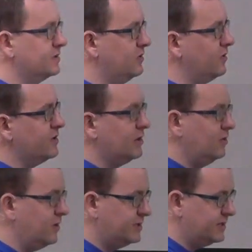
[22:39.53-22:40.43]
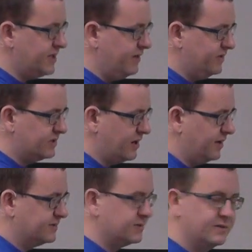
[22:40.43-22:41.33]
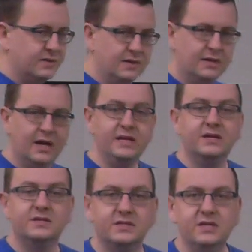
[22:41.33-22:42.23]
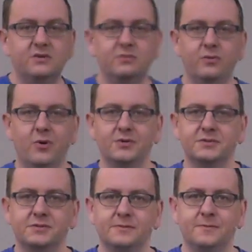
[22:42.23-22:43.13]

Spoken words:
God had looked at David's heart and he could see who he was.